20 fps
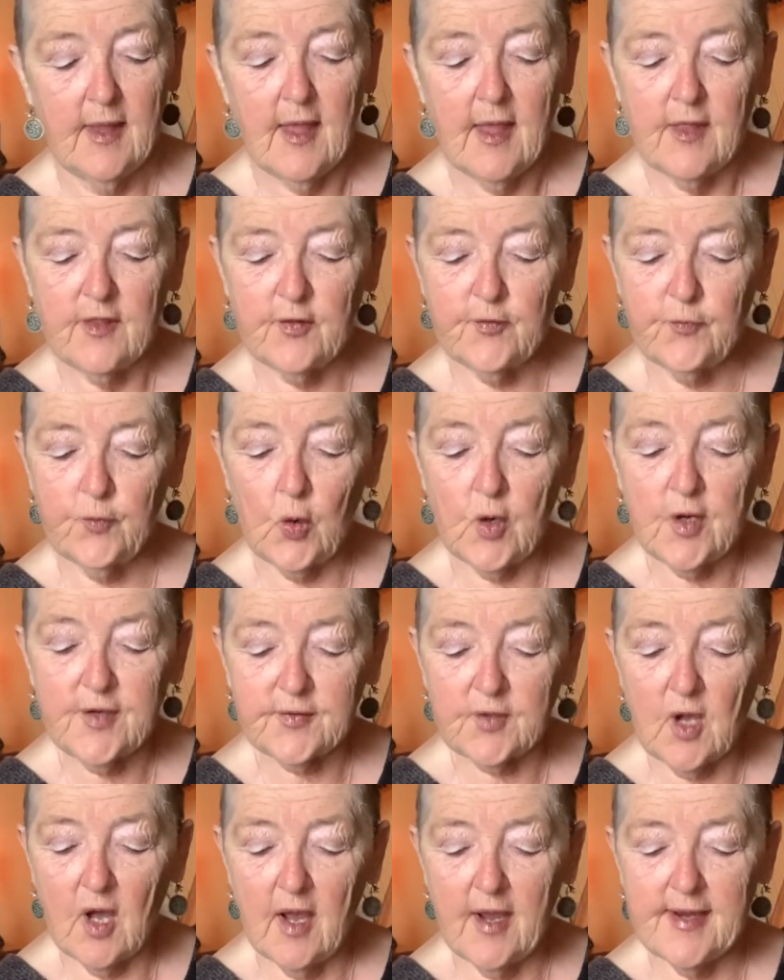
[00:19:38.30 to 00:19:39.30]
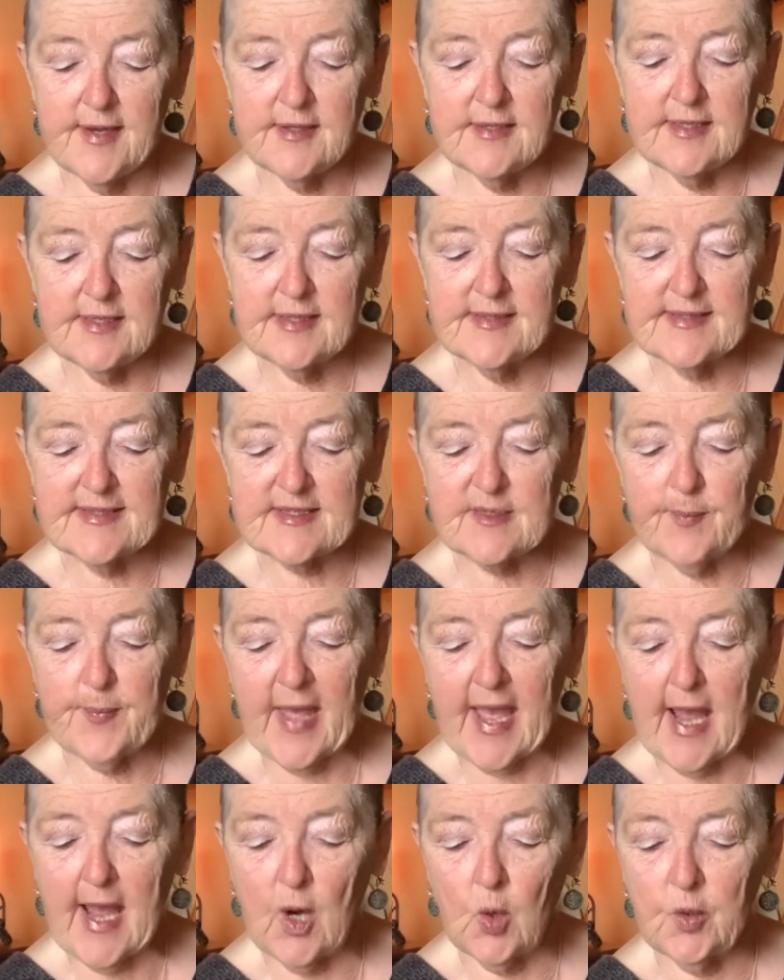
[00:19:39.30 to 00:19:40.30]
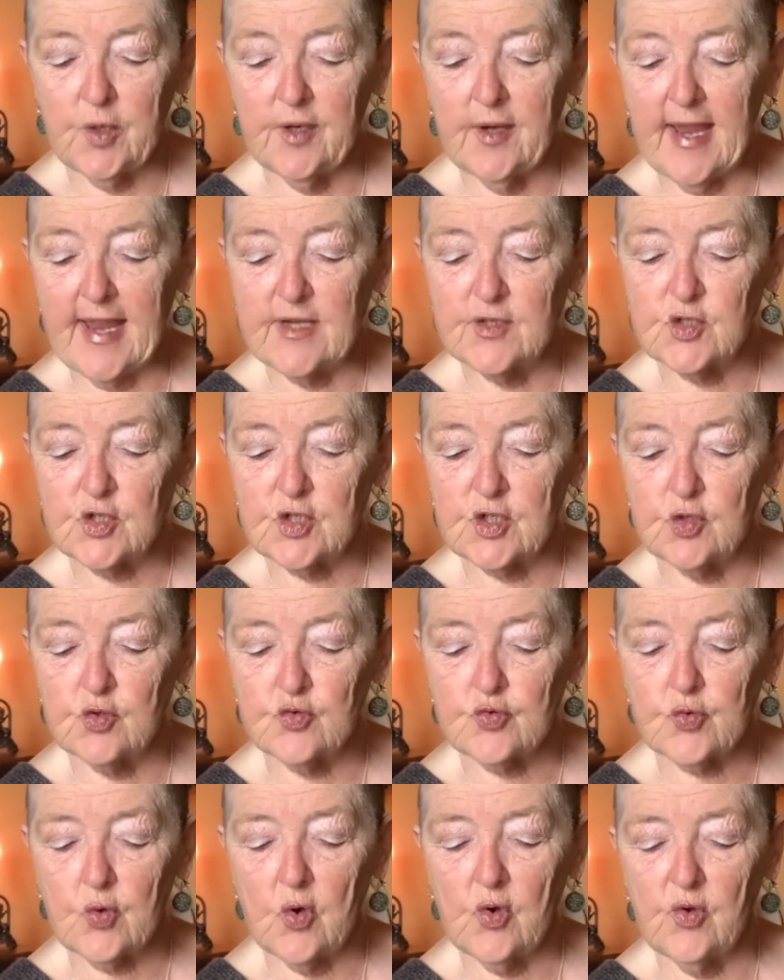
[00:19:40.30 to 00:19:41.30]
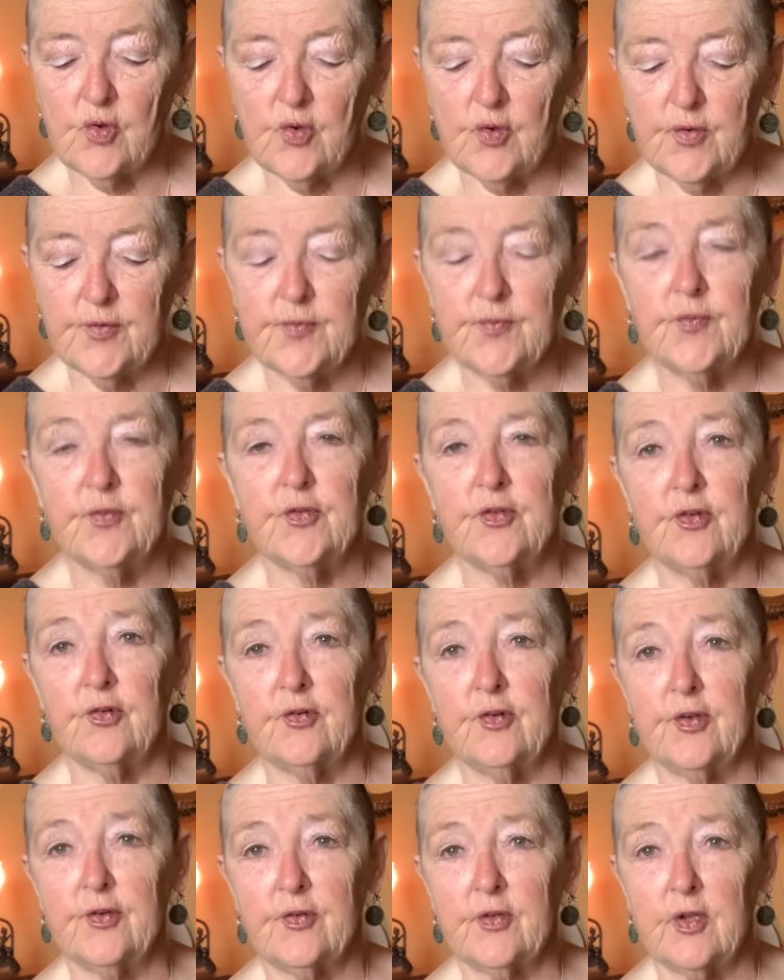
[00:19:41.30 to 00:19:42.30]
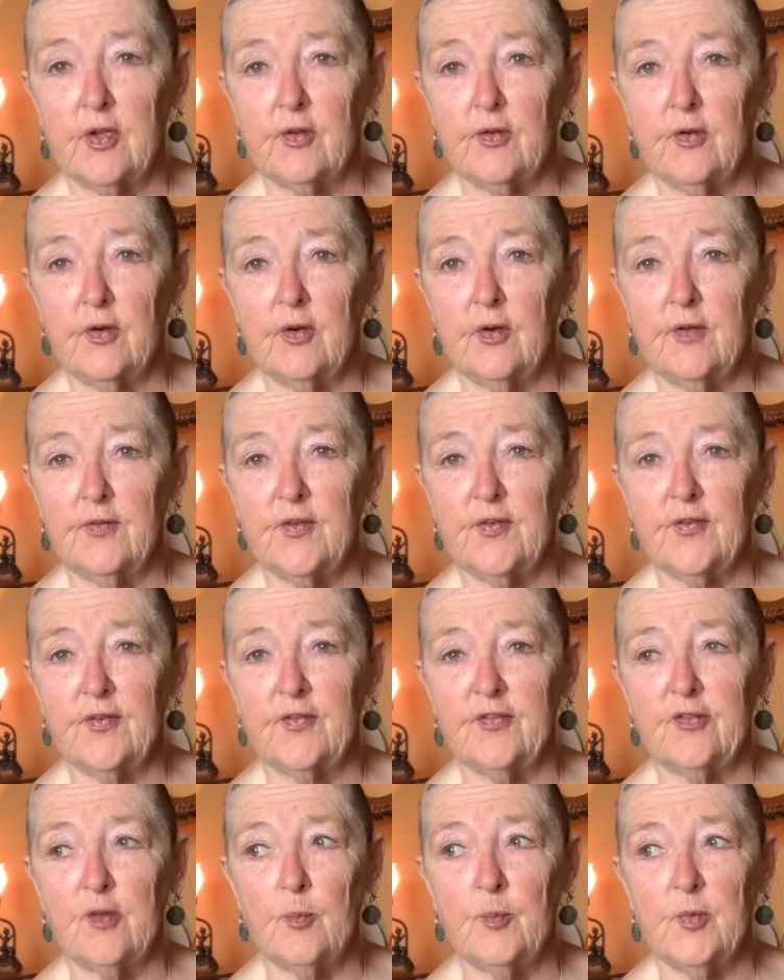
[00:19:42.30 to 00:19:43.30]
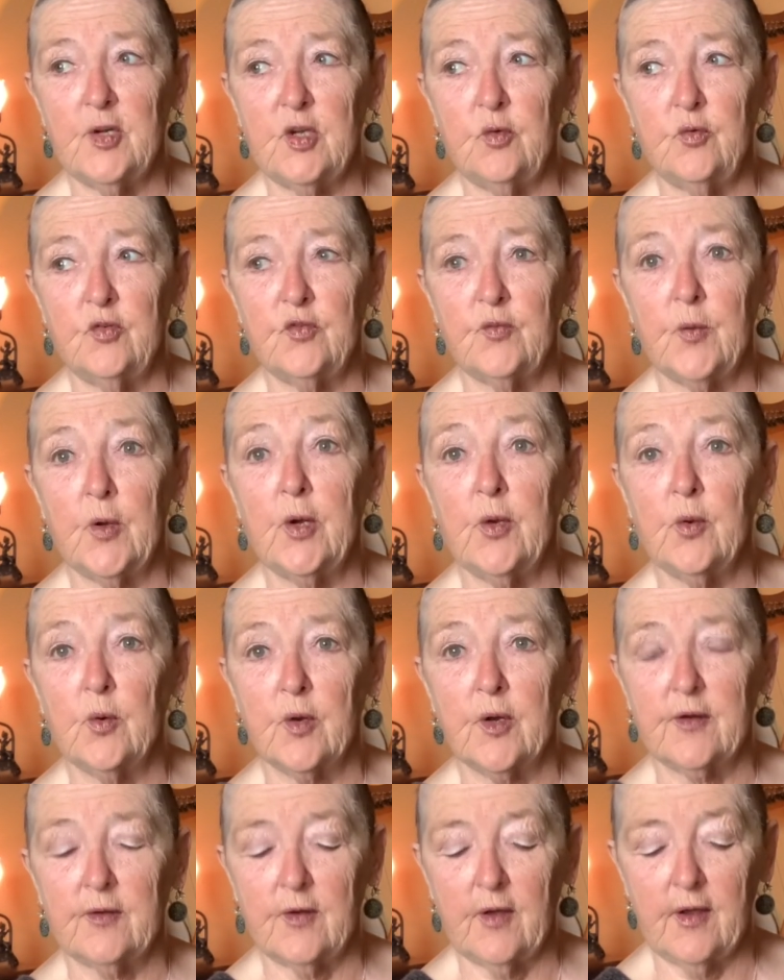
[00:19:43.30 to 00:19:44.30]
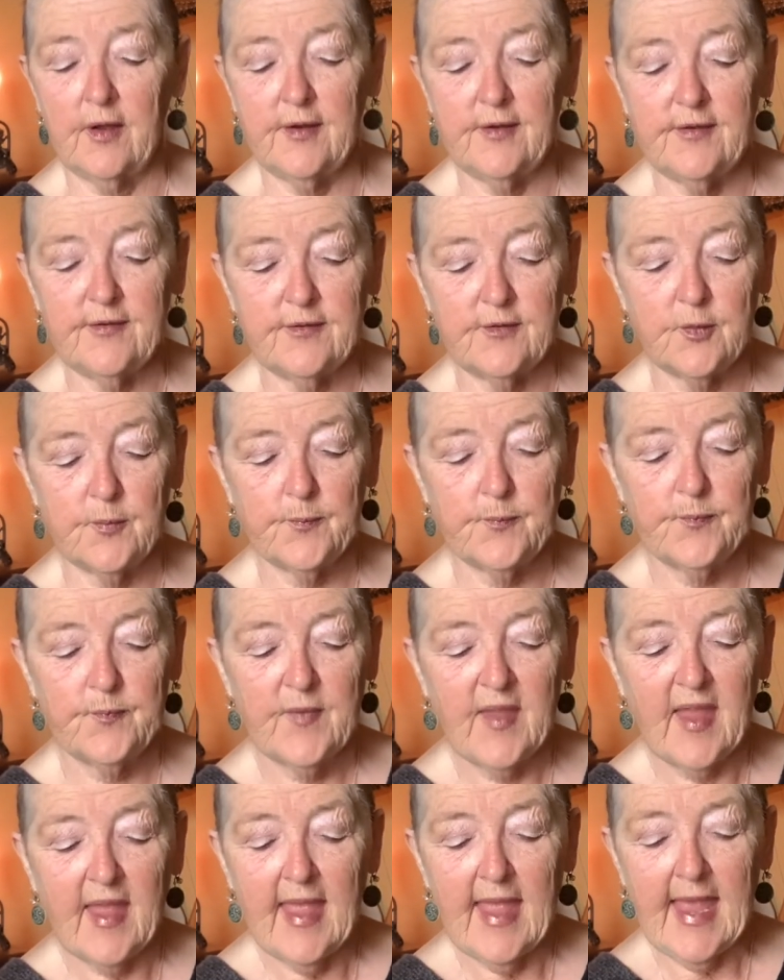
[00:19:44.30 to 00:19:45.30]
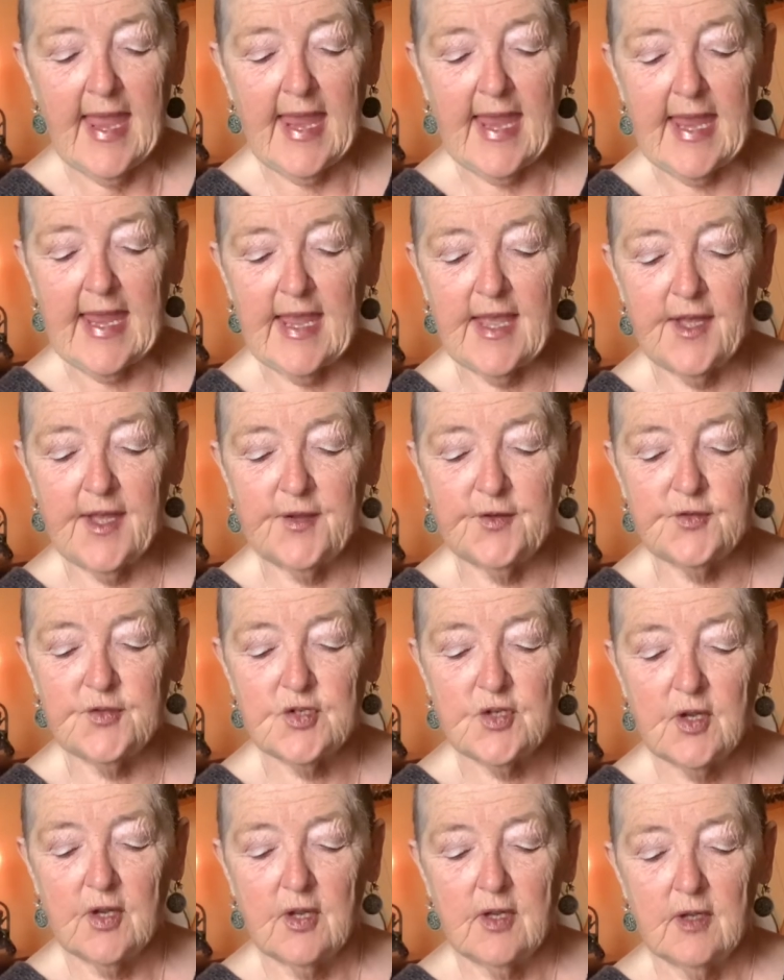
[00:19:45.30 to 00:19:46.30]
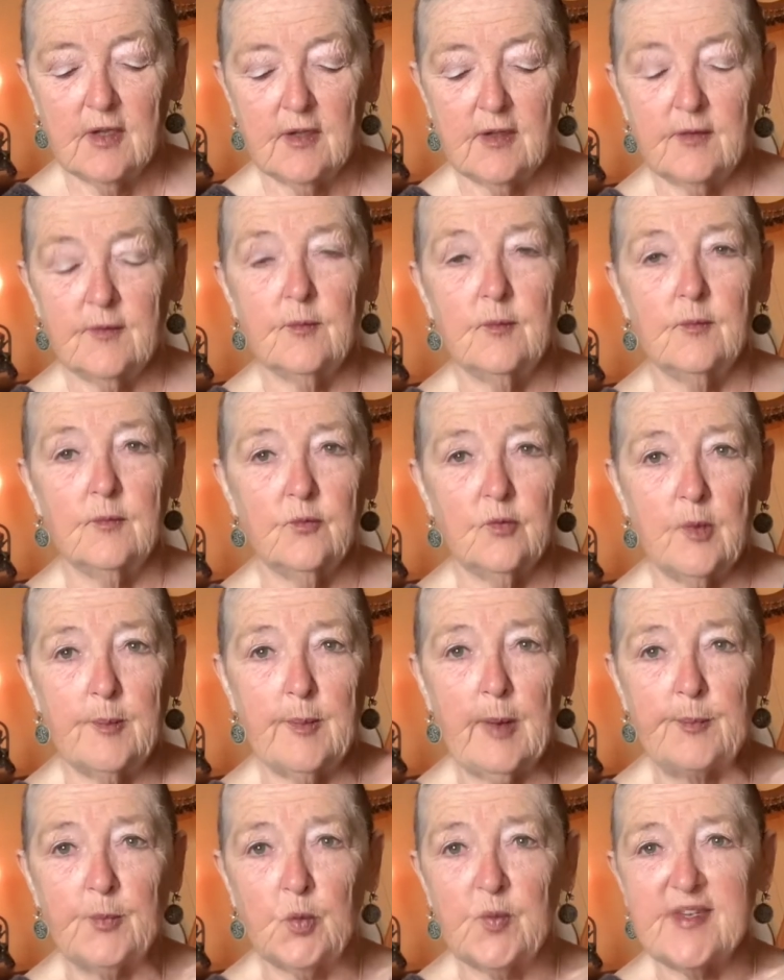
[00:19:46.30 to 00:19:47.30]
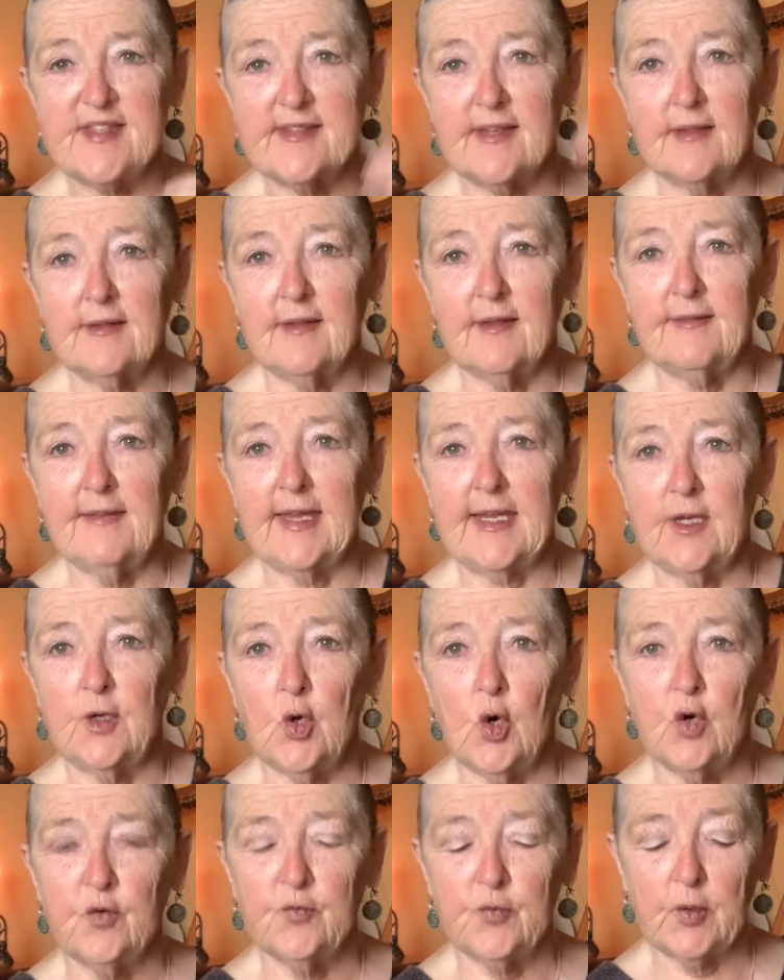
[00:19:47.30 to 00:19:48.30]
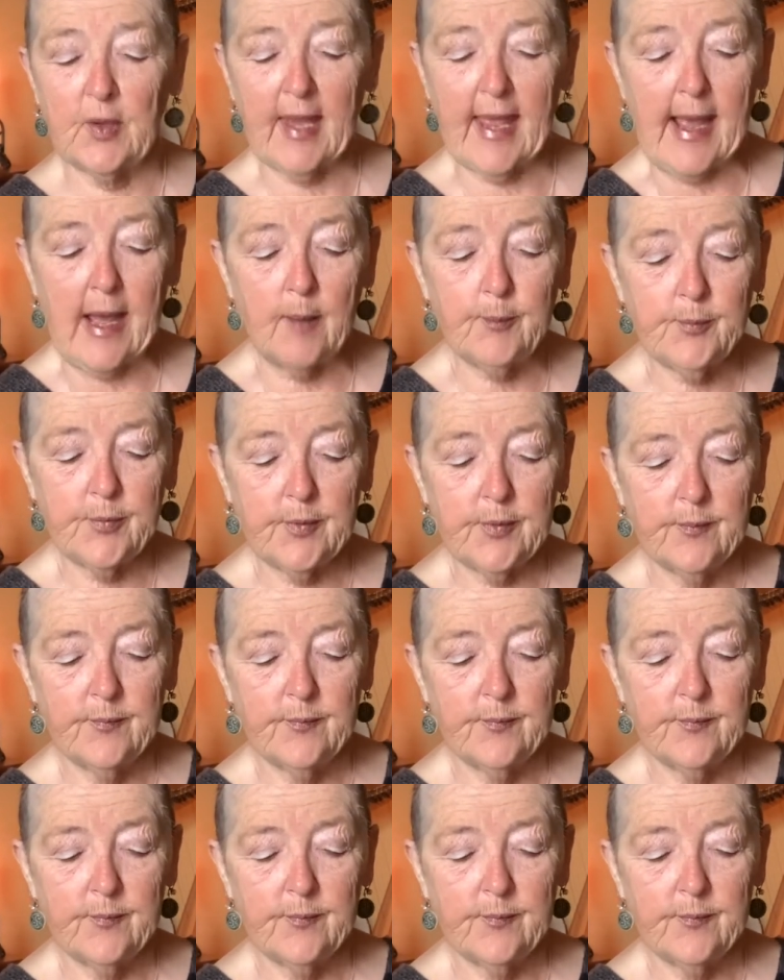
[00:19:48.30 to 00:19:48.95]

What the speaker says: The fourth kind is the power and control serial killer, and this is somebody who's very organized. And remember, we said that they can overlap.